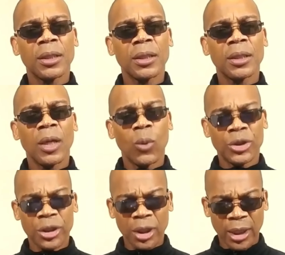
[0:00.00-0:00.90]
I
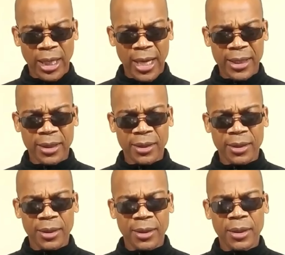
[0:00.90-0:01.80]
want you to look at it.
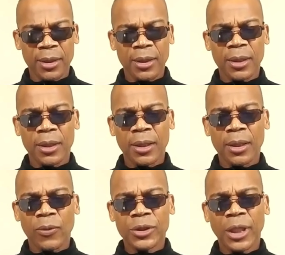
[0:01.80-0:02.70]
I
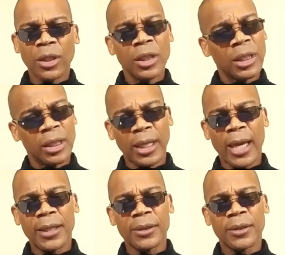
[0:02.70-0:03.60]
want you to take a good look
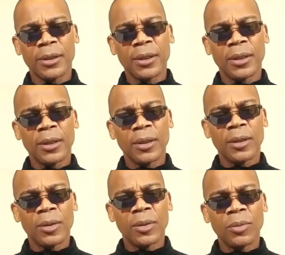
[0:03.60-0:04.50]
at it,
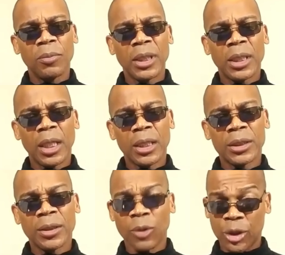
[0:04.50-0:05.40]

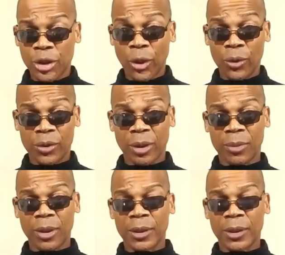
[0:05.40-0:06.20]
because I'm going to show you something.